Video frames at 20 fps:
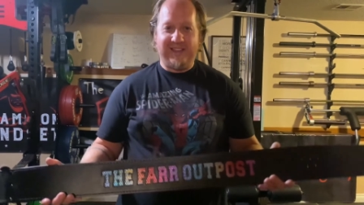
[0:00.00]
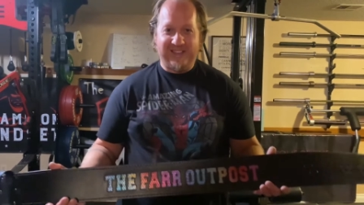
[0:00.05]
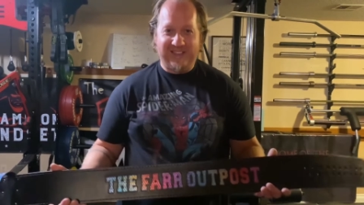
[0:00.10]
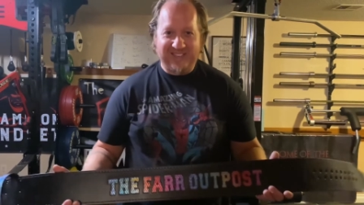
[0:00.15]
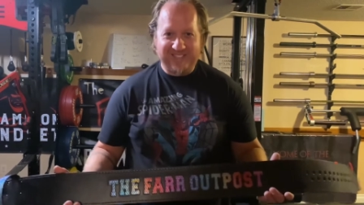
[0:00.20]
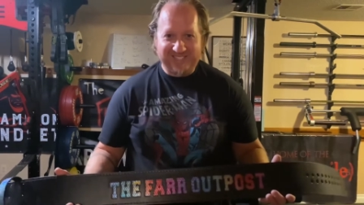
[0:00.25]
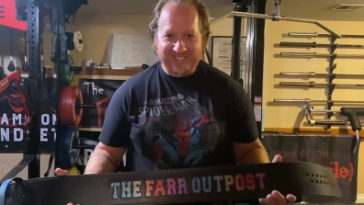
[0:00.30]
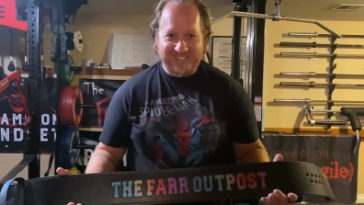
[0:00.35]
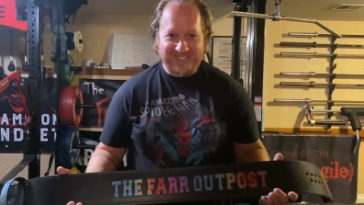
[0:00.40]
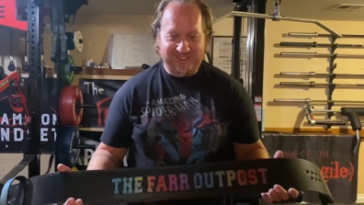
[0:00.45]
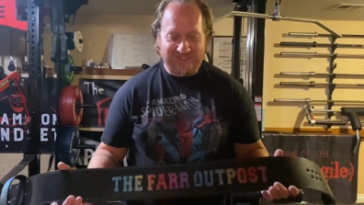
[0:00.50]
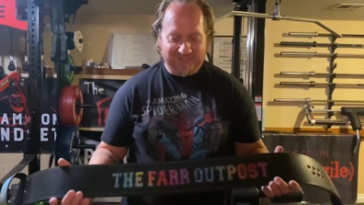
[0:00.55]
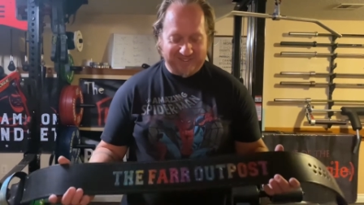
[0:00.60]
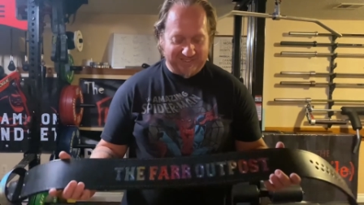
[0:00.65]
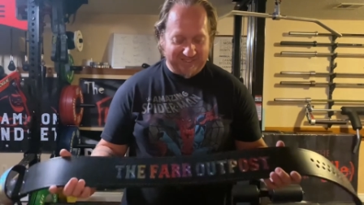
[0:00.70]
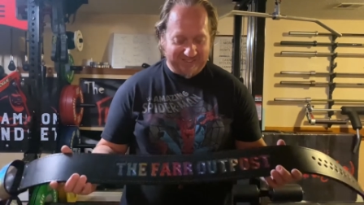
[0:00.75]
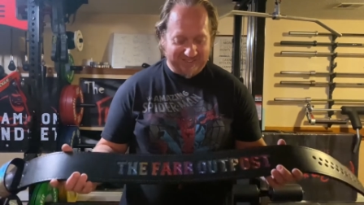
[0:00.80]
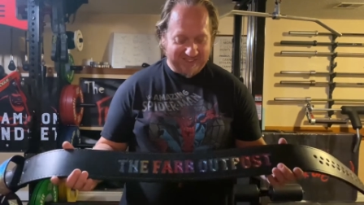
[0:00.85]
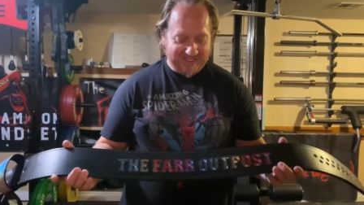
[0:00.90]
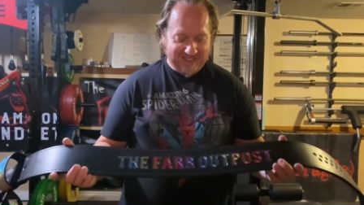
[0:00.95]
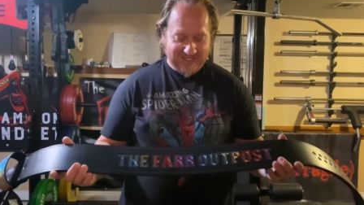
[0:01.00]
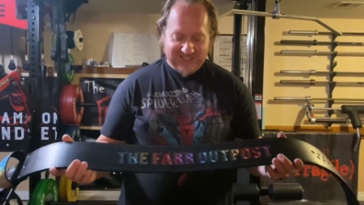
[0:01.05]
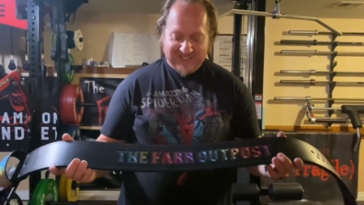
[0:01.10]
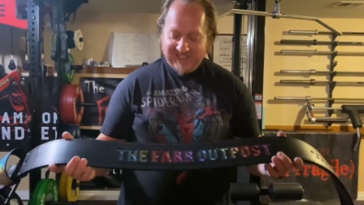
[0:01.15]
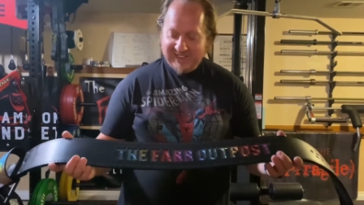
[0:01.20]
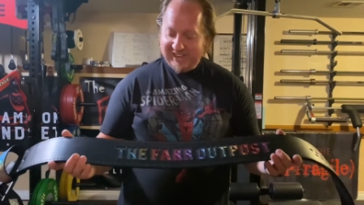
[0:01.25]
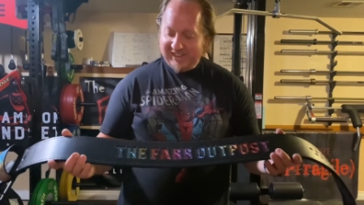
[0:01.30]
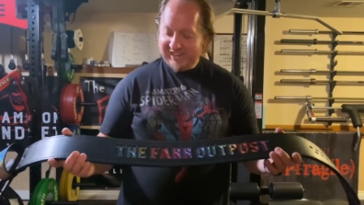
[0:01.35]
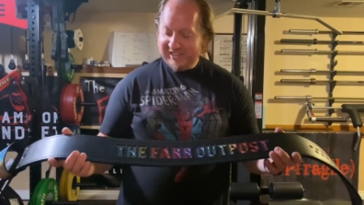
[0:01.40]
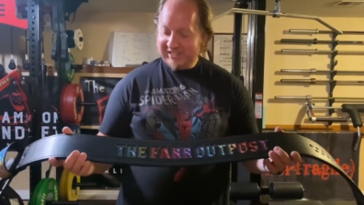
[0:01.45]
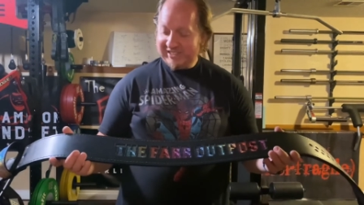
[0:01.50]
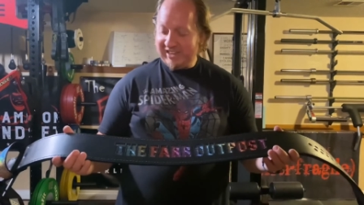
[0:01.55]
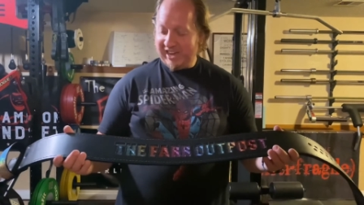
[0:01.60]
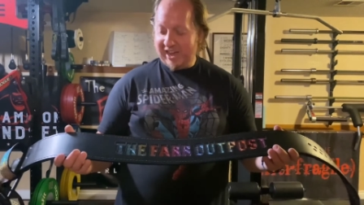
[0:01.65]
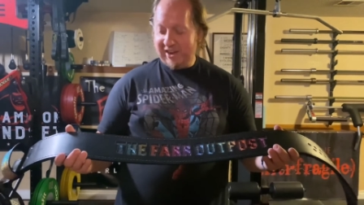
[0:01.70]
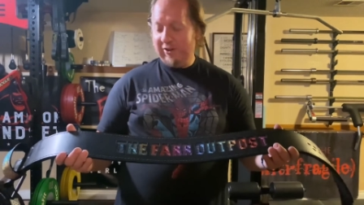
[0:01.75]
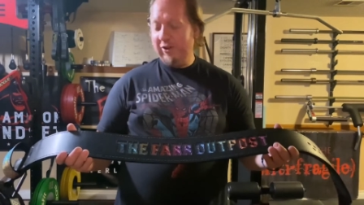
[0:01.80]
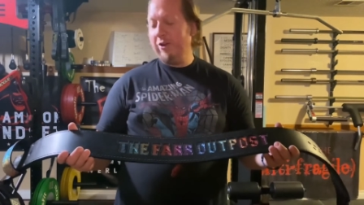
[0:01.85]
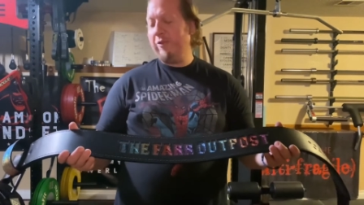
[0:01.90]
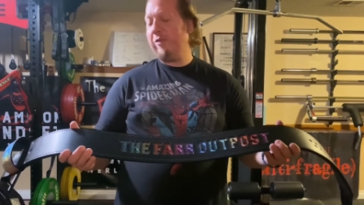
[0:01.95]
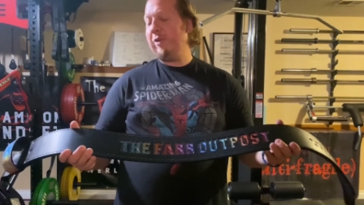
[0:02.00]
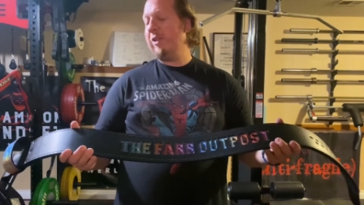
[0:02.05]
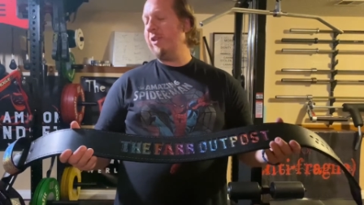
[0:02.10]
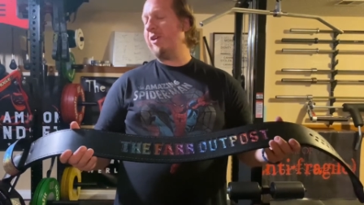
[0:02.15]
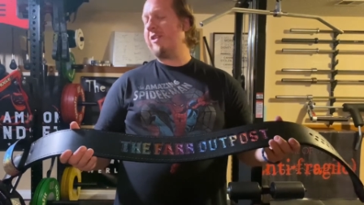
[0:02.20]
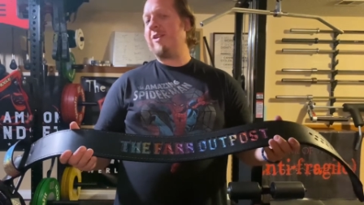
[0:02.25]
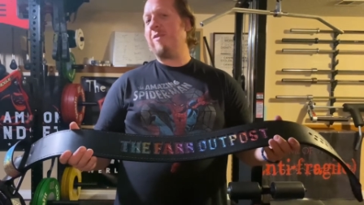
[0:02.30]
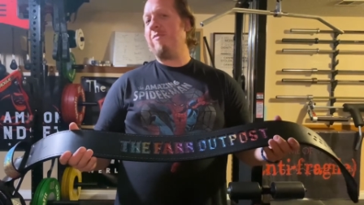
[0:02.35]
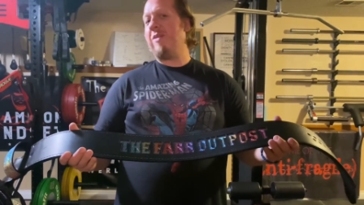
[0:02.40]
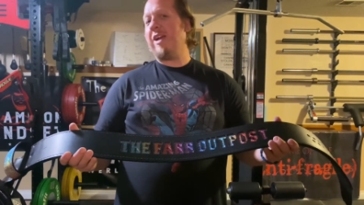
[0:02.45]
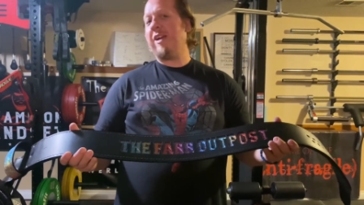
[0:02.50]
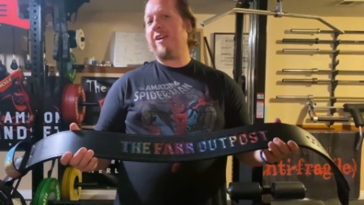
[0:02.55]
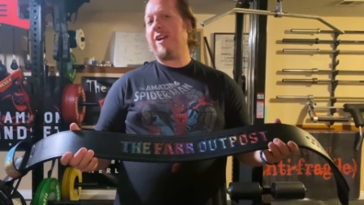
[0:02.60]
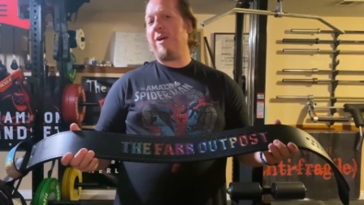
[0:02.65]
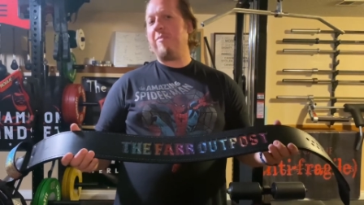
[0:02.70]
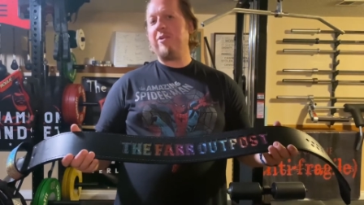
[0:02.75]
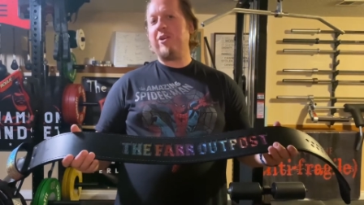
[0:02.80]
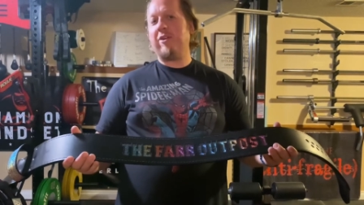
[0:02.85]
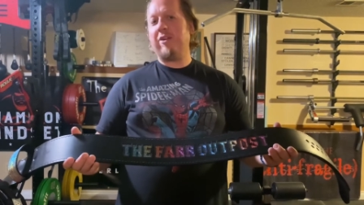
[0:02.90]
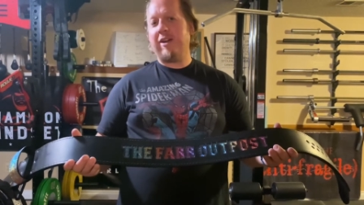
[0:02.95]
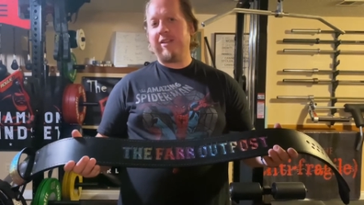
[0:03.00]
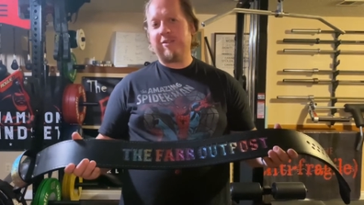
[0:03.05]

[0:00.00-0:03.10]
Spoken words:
So he just, I don't know if he looked at my comment or not.